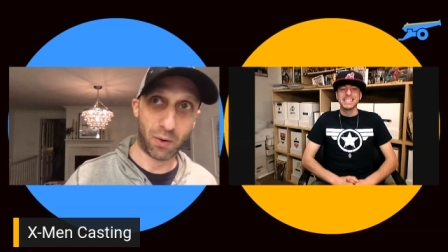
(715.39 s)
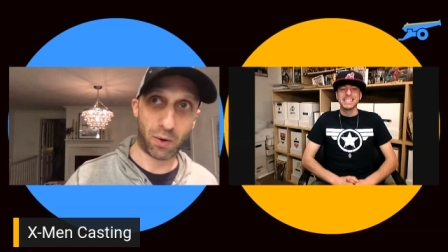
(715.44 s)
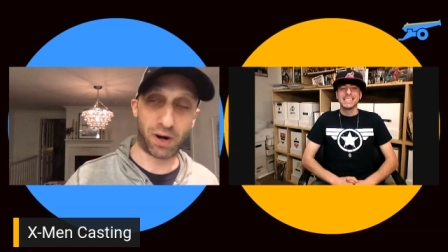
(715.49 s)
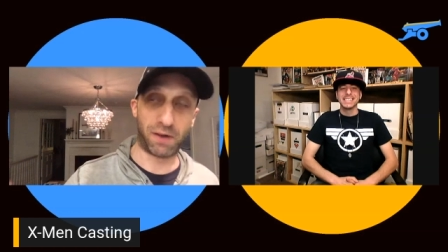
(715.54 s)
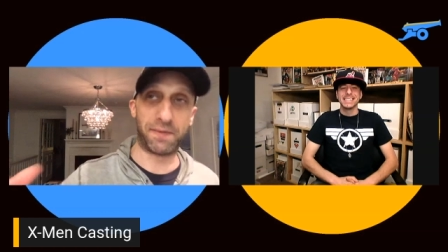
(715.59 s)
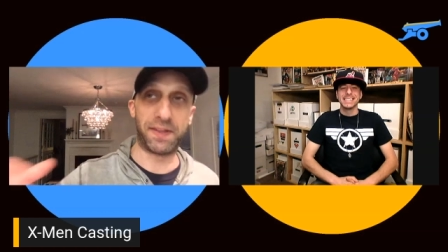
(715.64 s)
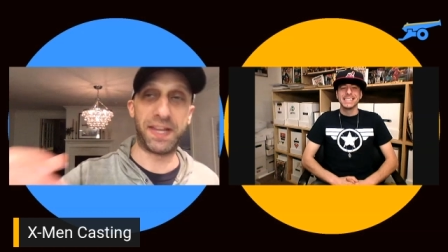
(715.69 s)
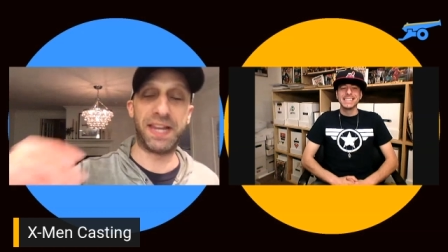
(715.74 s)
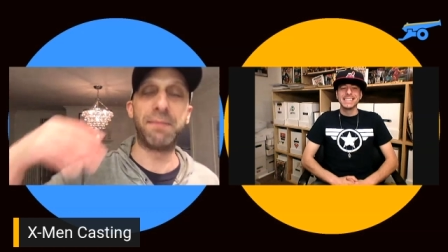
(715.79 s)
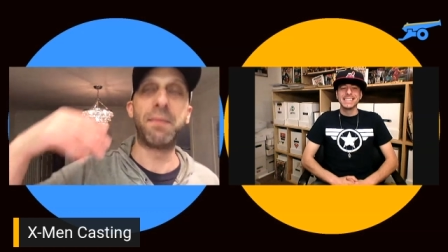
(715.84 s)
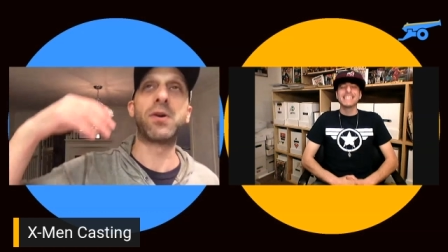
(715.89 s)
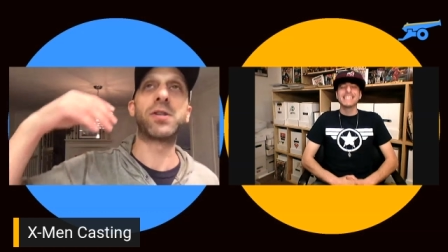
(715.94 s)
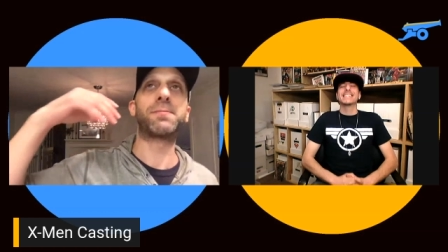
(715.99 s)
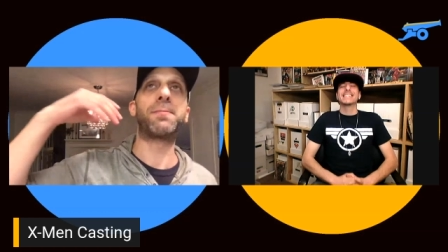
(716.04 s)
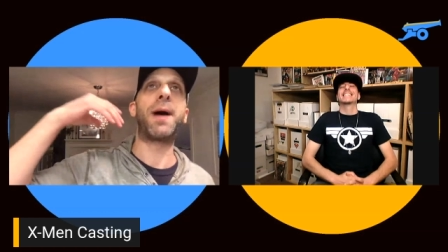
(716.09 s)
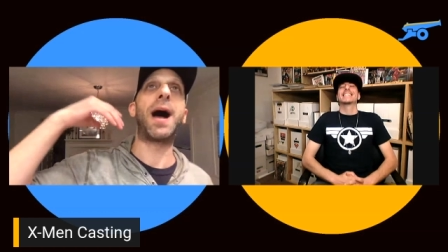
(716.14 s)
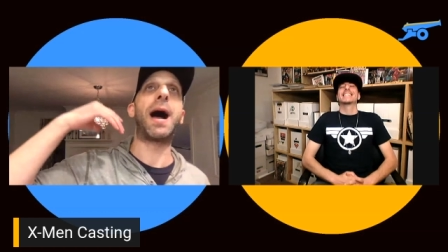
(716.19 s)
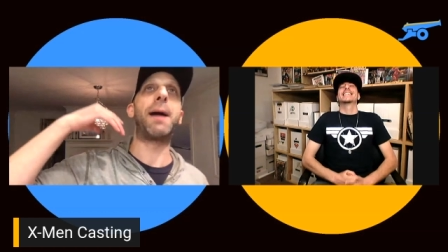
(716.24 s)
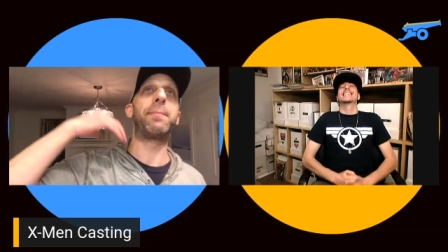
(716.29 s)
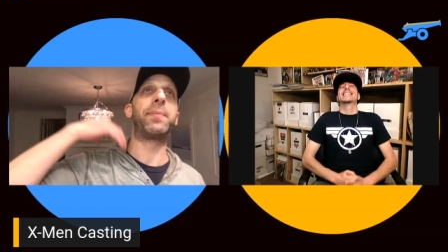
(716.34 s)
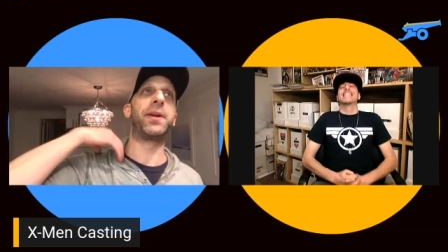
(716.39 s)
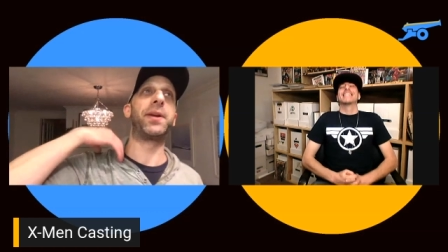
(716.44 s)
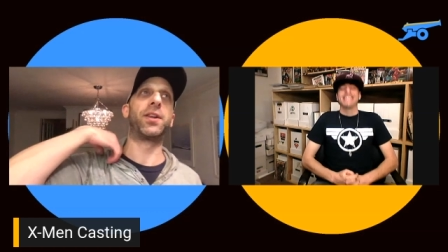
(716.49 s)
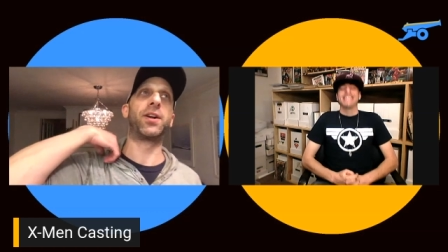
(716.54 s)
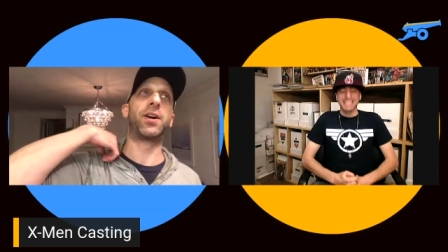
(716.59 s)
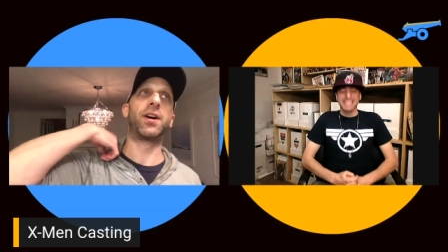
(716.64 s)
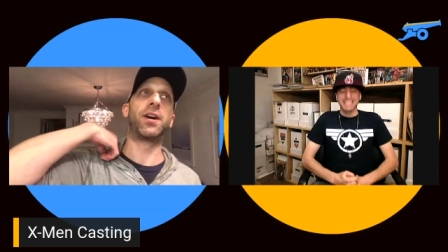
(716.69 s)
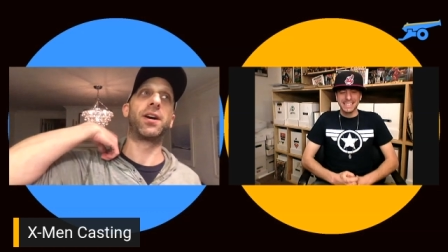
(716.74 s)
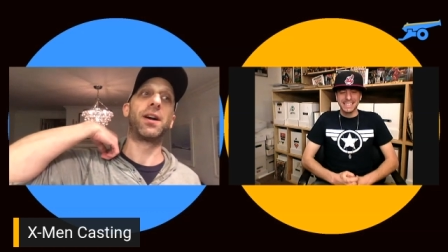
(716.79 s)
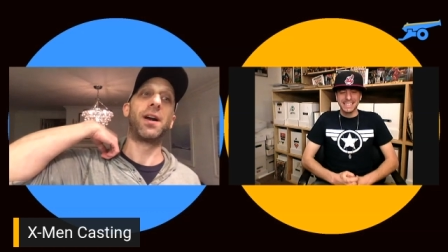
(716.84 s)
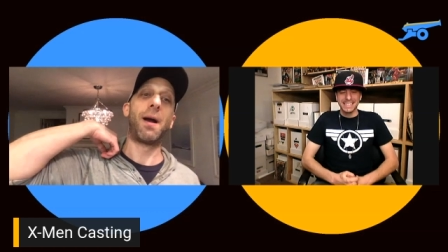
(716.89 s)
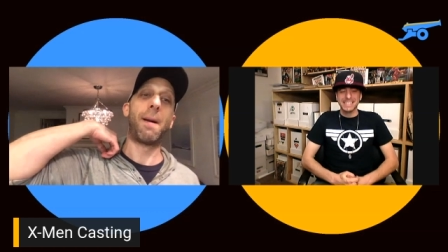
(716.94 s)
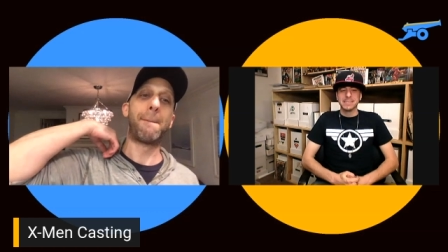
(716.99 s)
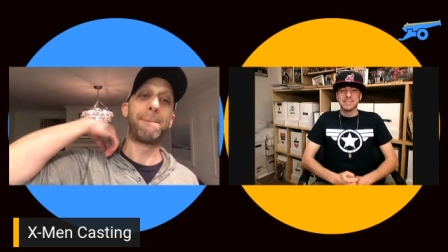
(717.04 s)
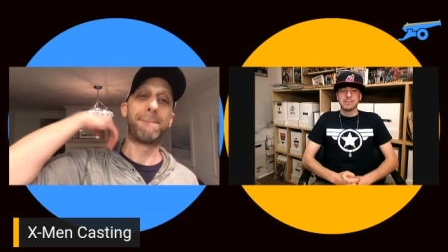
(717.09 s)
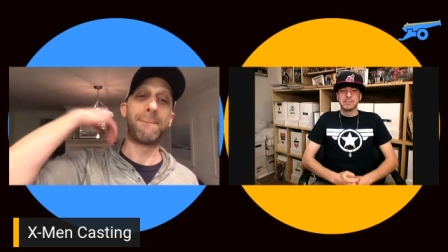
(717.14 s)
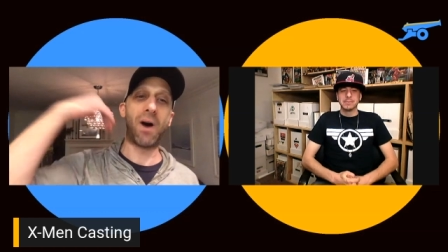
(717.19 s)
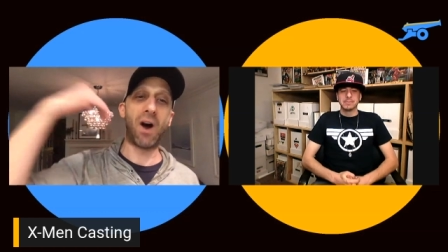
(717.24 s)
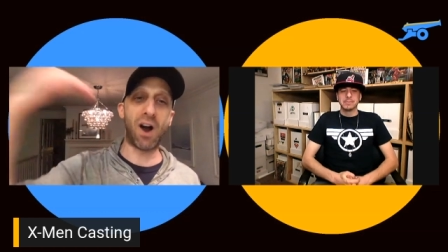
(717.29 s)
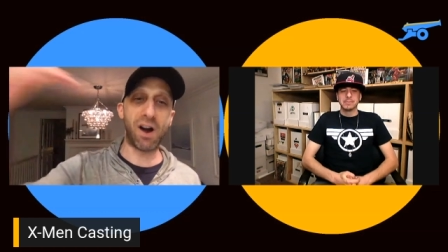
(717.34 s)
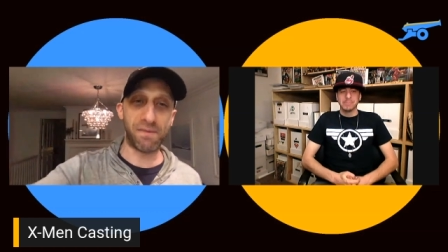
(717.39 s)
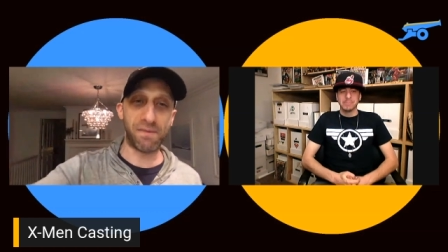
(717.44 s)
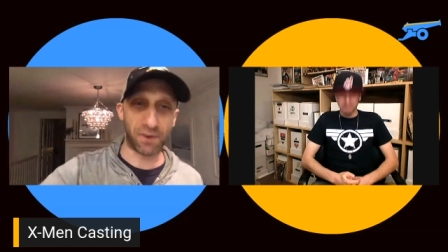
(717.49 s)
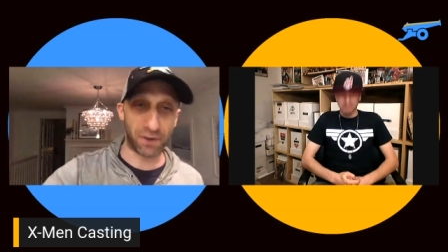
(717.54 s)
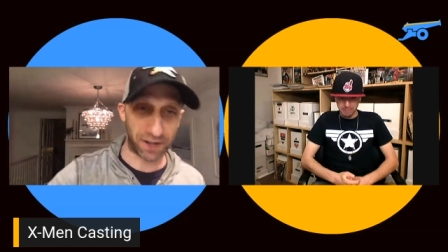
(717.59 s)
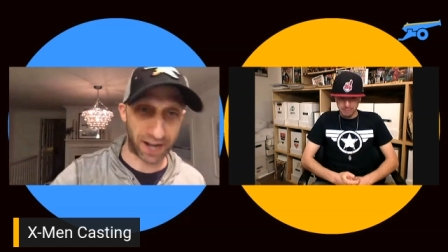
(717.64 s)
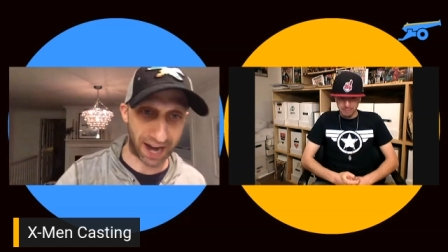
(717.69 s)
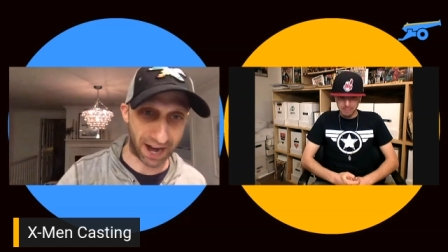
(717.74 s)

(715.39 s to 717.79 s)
one of the most popular Marvel